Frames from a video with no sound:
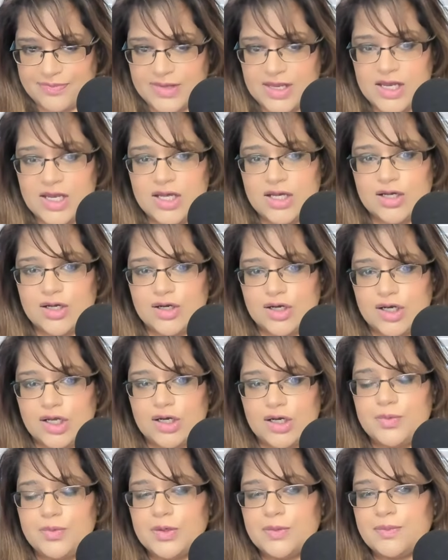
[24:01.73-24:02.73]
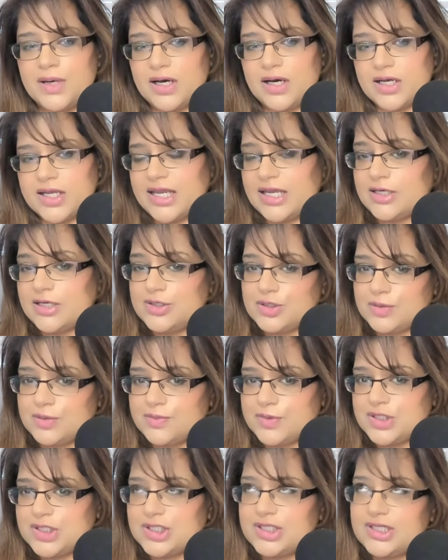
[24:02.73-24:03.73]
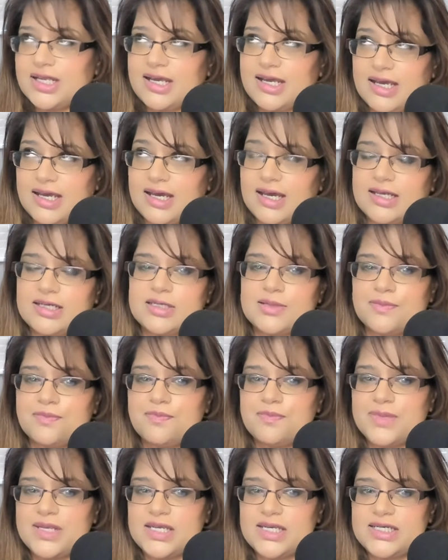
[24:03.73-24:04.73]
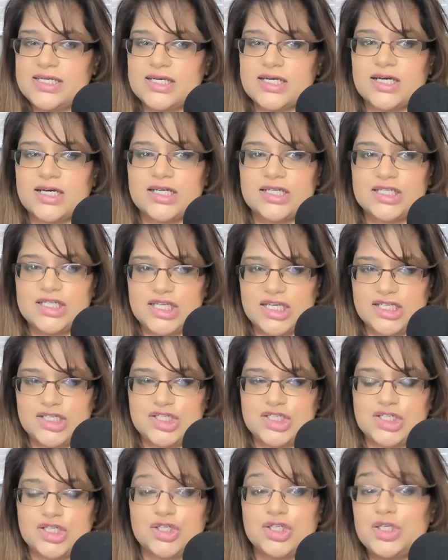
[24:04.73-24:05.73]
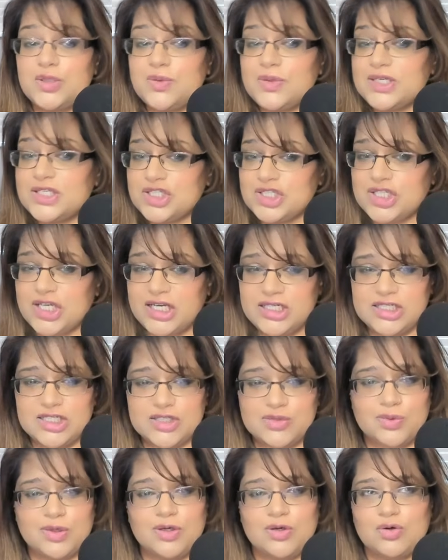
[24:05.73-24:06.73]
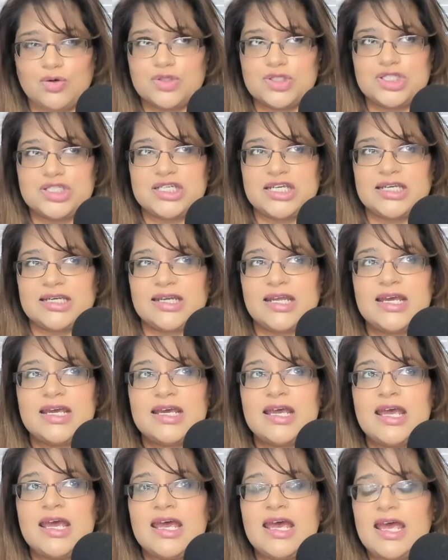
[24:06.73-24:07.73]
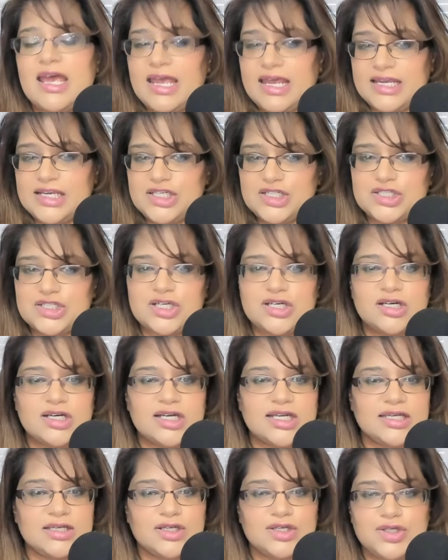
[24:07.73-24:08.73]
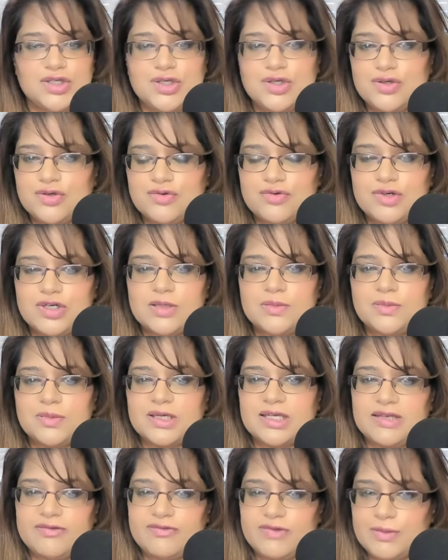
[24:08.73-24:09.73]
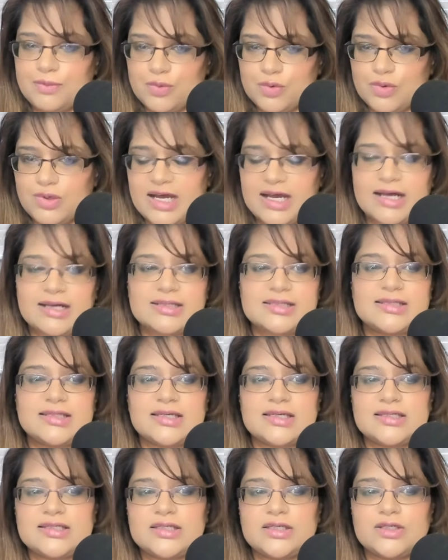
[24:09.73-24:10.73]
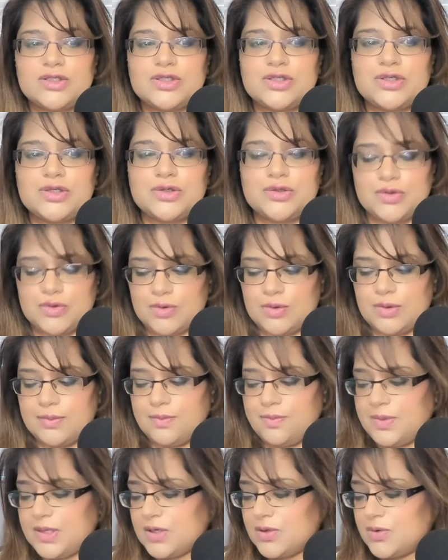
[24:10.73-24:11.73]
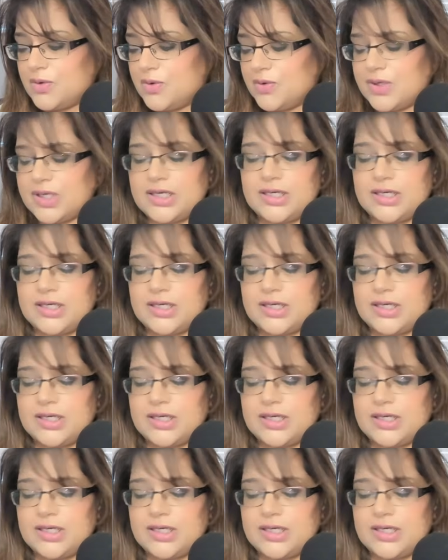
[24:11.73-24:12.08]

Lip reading: Global market adoption and media attention. New exchanges were launched in Asia, in Europe, giving more access to Bitcoin.